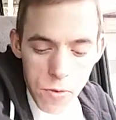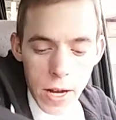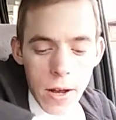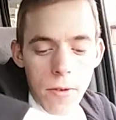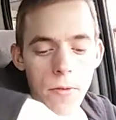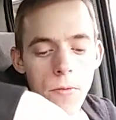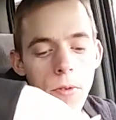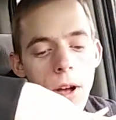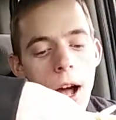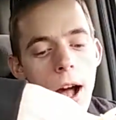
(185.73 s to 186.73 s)
We got
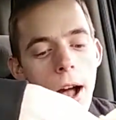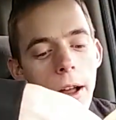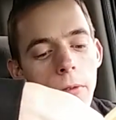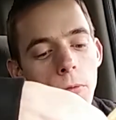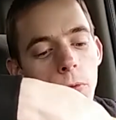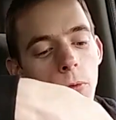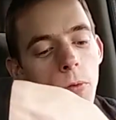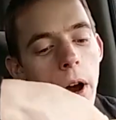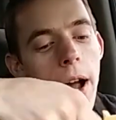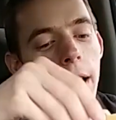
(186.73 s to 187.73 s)
hot
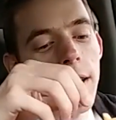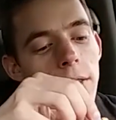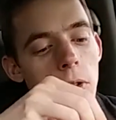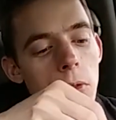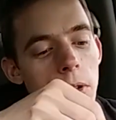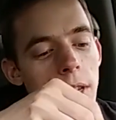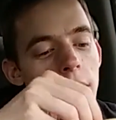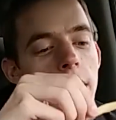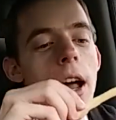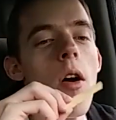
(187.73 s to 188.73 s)
fries. Holy
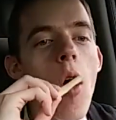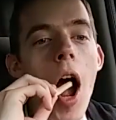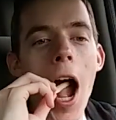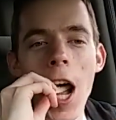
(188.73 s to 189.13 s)
cow.